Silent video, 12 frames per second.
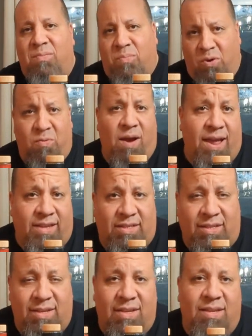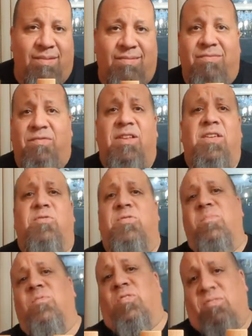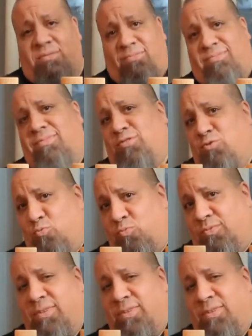Perez. Video number 2.